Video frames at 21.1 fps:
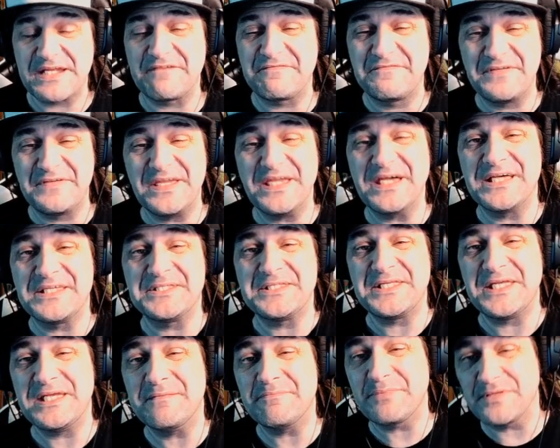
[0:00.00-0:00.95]
of
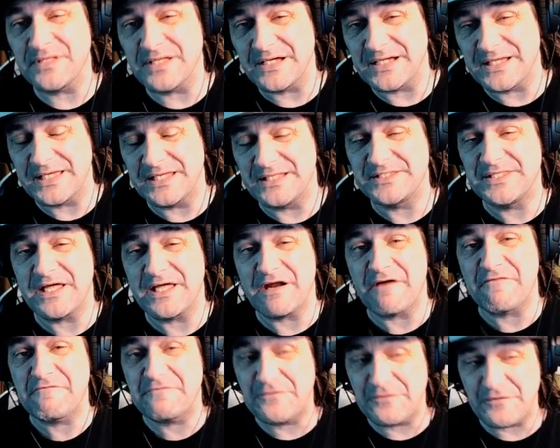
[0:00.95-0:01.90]
VST plugins that
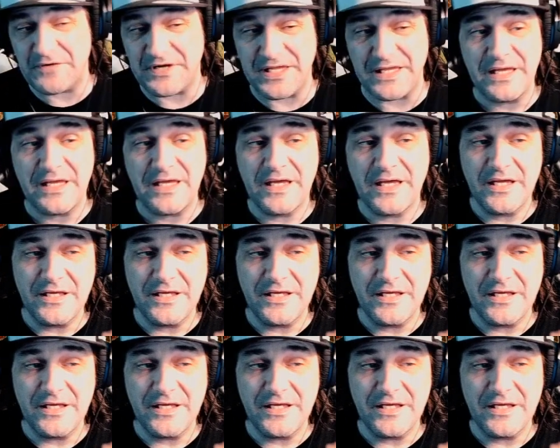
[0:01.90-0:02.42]
are free.